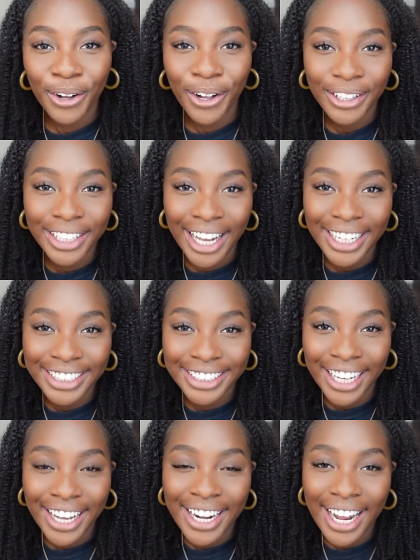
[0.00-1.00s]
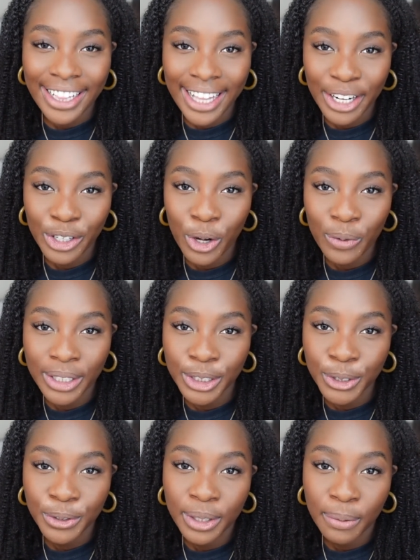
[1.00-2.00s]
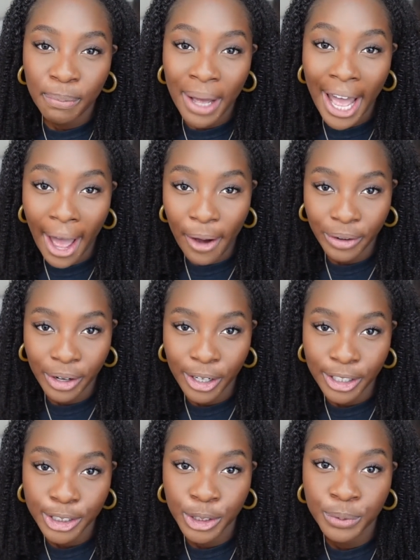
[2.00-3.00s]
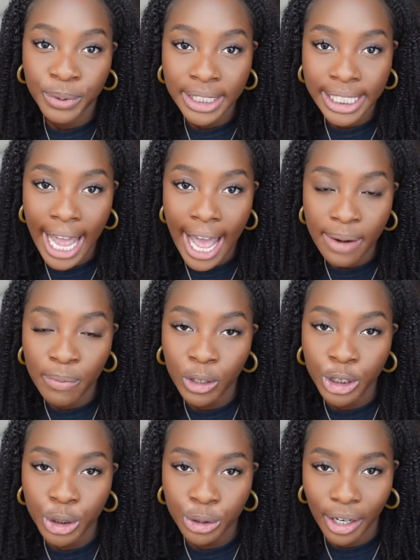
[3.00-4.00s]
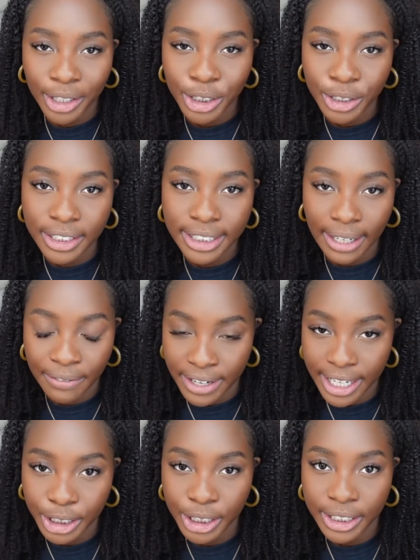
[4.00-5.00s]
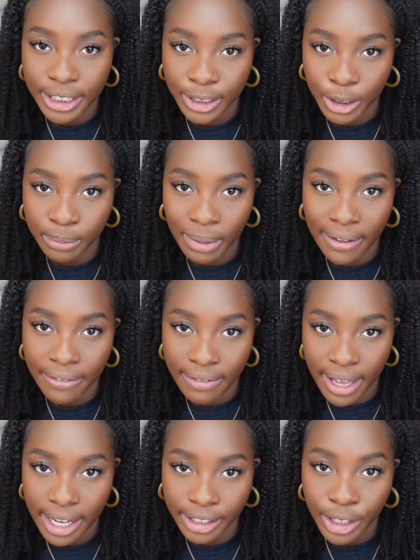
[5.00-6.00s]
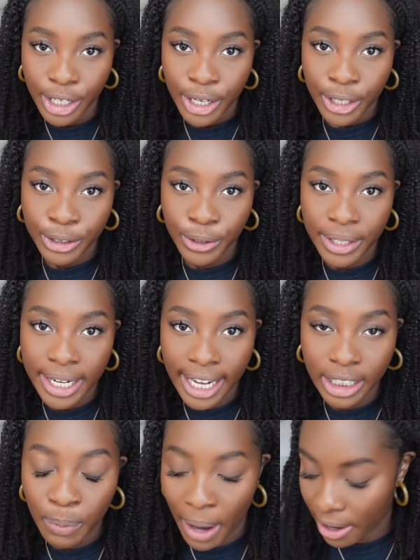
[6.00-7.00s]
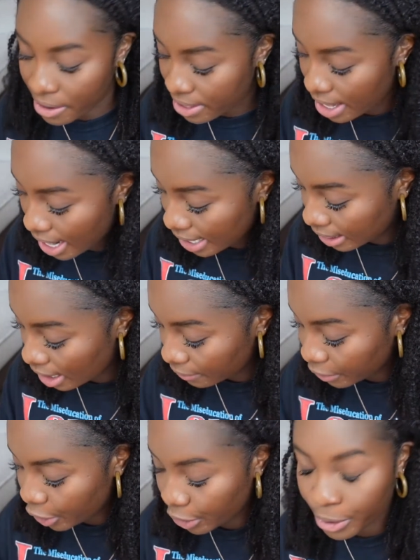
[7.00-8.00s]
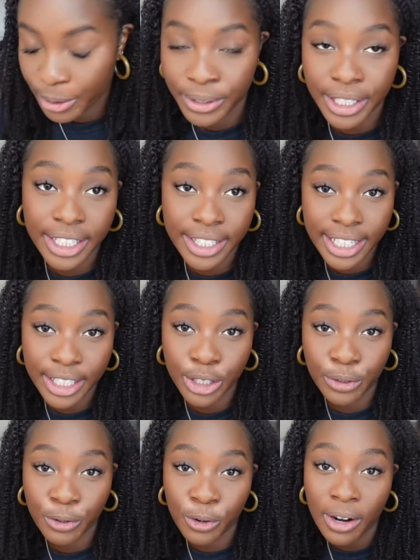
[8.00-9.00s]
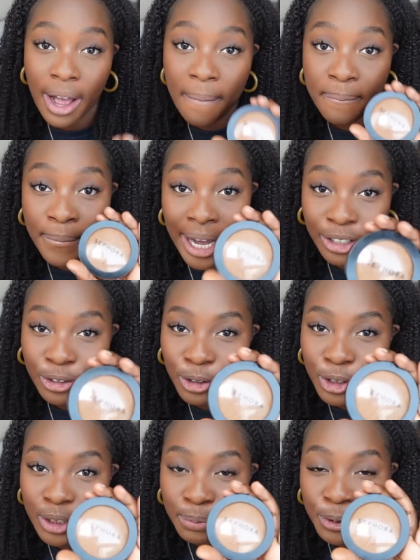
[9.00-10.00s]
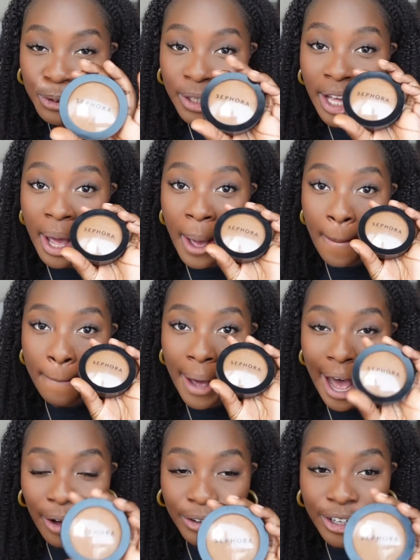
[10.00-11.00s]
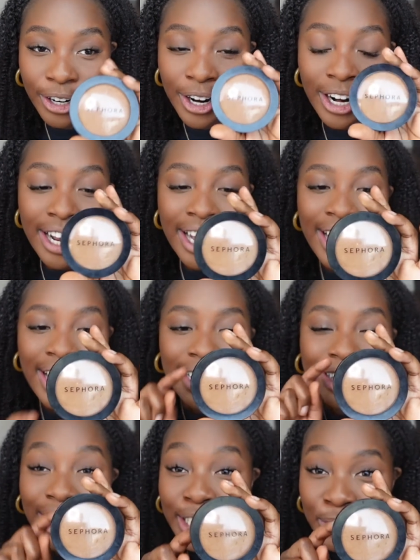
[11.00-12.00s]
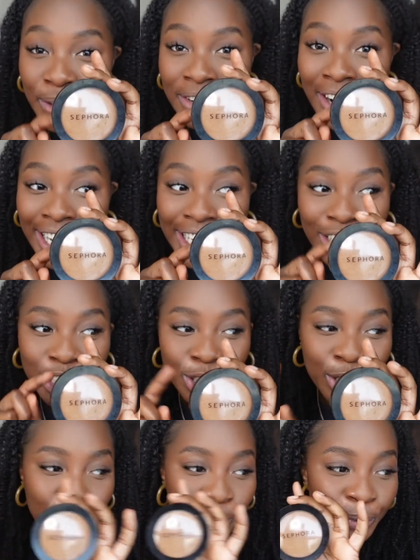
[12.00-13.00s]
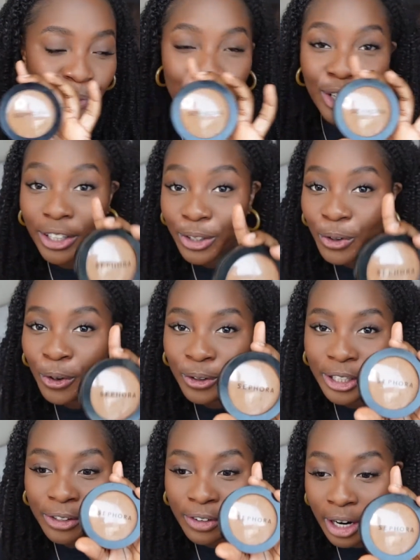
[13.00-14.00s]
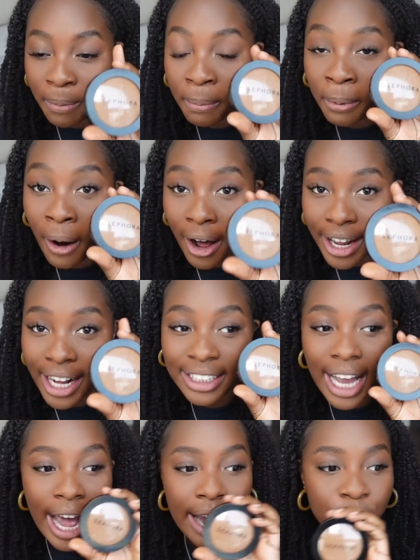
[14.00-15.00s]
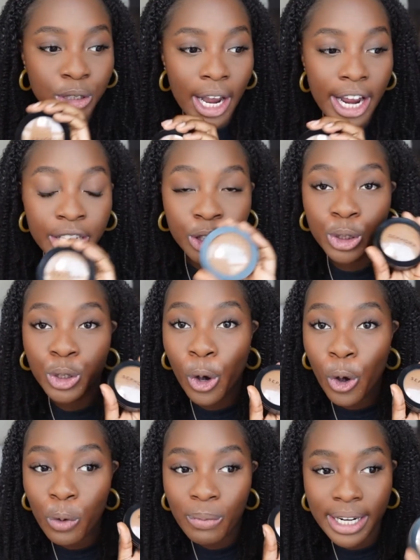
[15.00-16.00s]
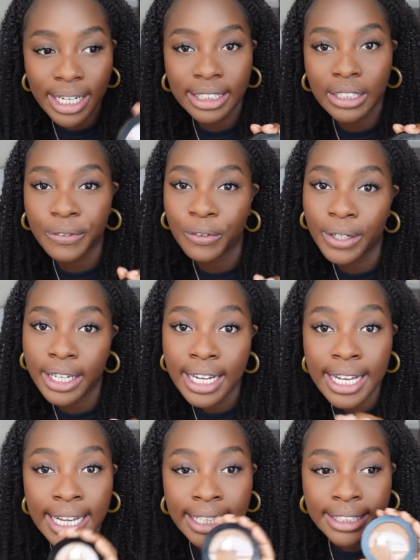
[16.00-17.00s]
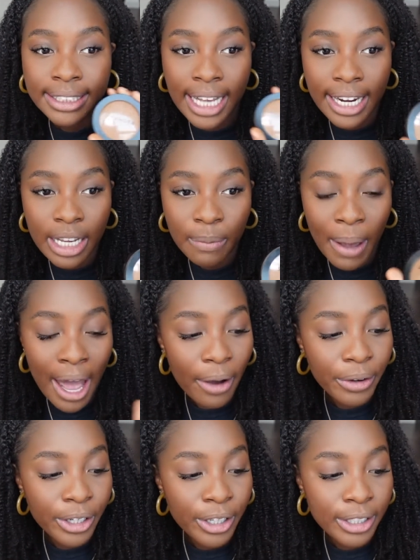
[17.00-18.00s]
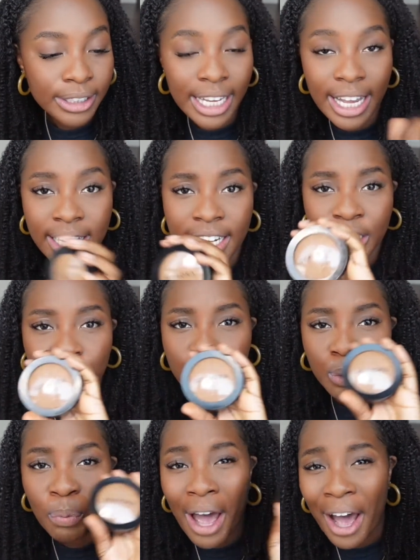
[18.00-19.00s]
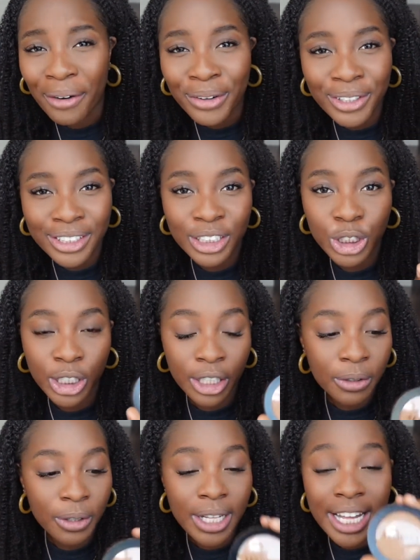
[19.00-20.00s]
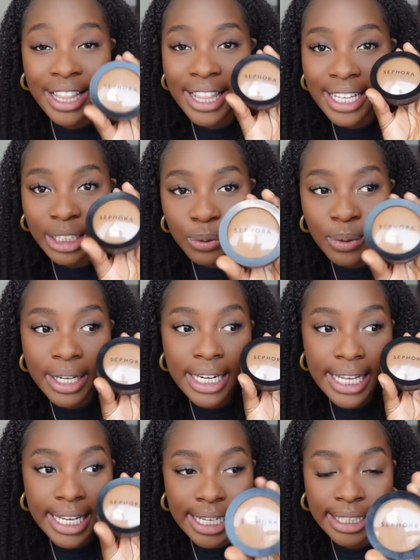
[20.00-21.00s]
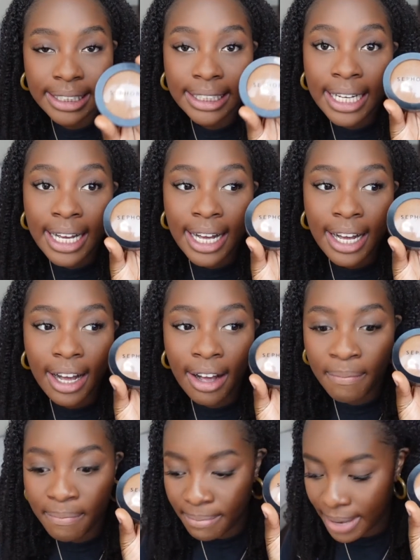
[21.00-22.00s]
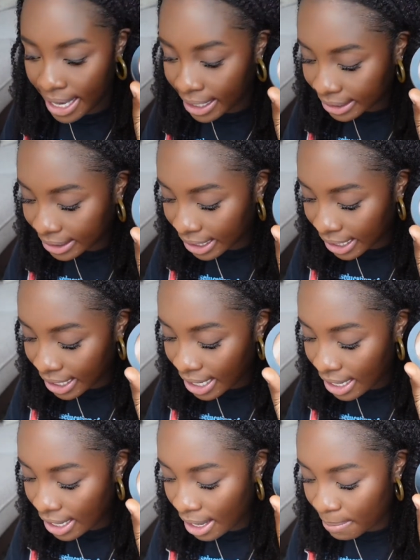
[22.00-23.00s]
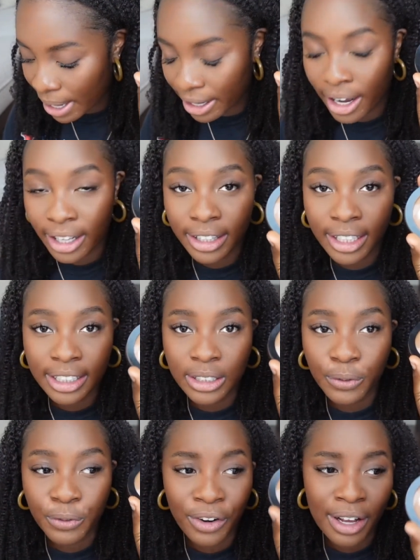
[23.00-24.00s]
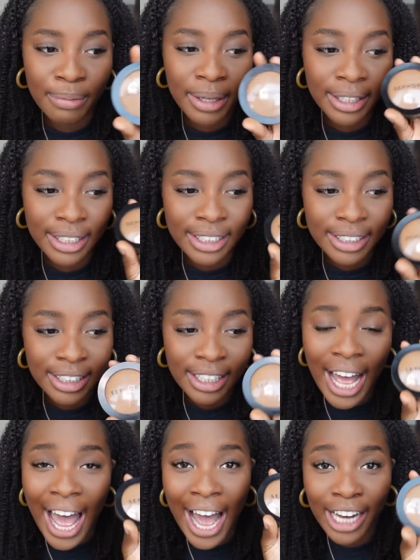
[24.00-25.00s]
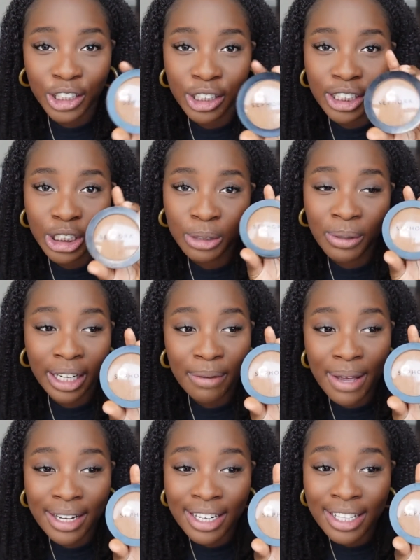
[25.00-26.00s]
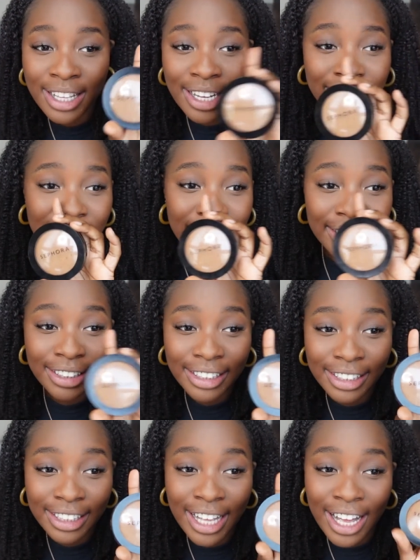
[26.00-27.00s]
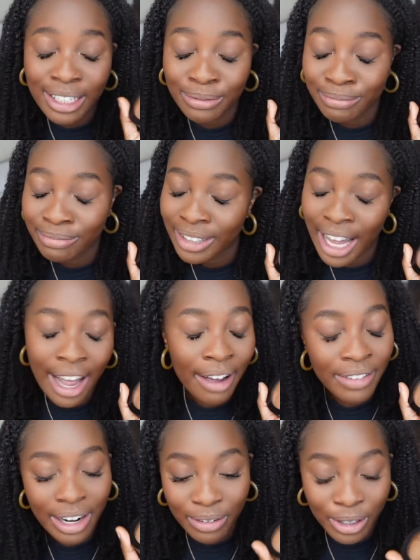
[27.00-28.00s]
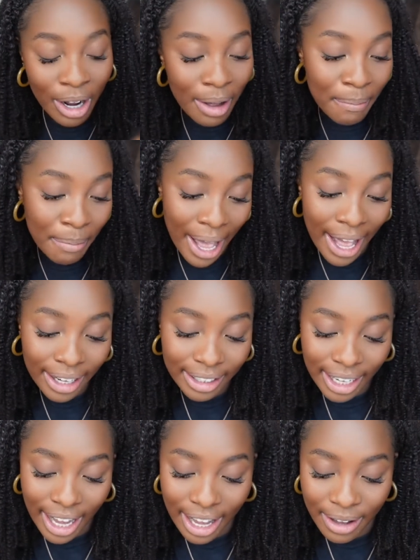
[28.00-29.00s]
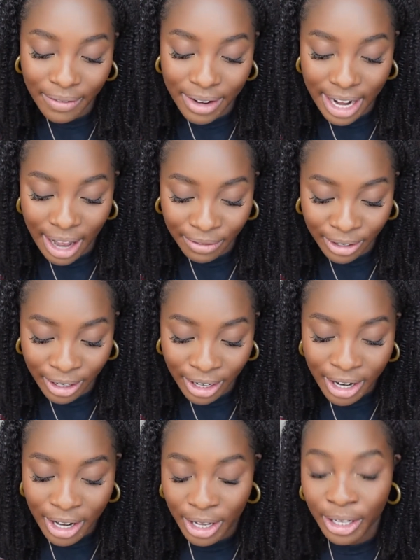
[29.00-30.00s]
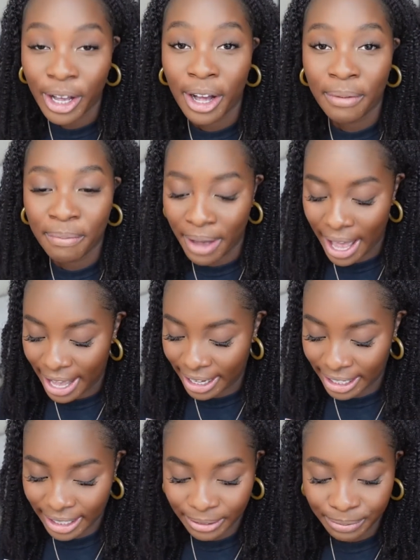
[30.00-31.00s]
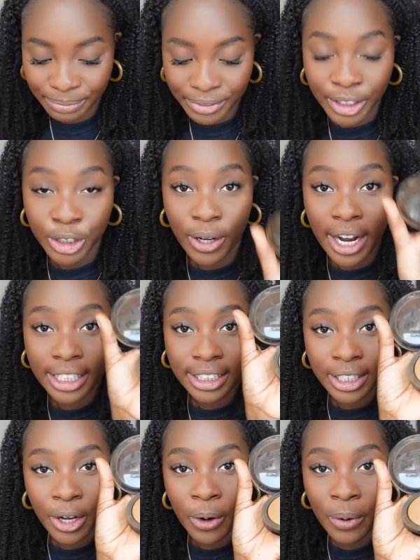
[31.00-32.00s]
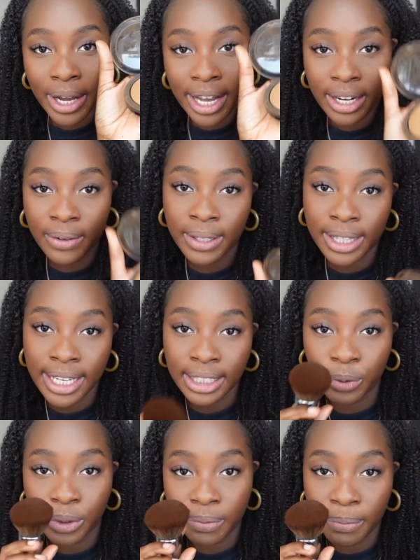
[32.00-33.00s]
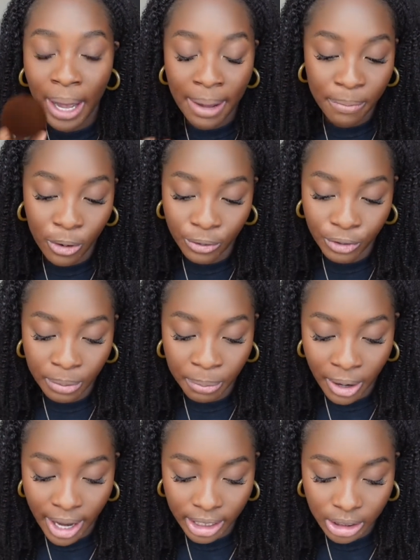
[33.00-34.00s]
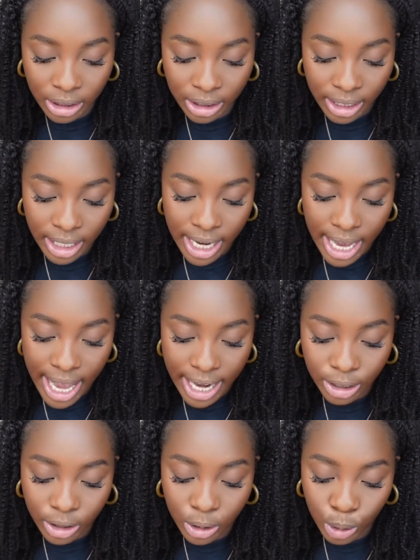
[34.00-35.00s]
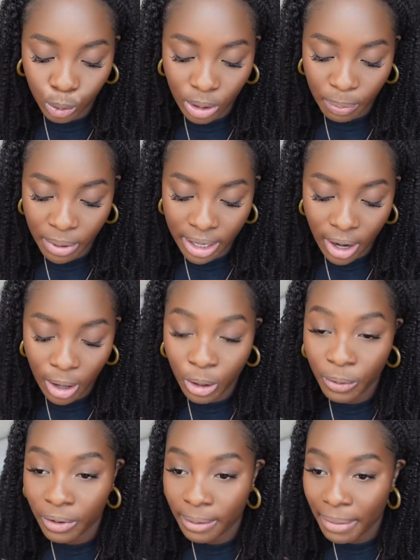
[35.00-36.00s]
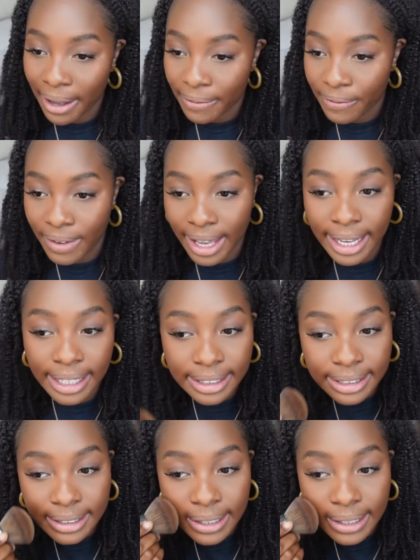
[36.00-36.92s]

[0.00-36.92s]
all that is done, I then go into the powders to really add more structure and definition into my face. So the next powder that I love to use is this Sephora microsmooth powder. This one right here too, another holy grail product. I've tried so many different setting powders and just powders in general, and this one is amazing. I got this from Alyssa Ashley. She recommended this, and since then, I have never gone back. I have never gone back. So I go in with this with my Morphe brush and just sweep it all over my face.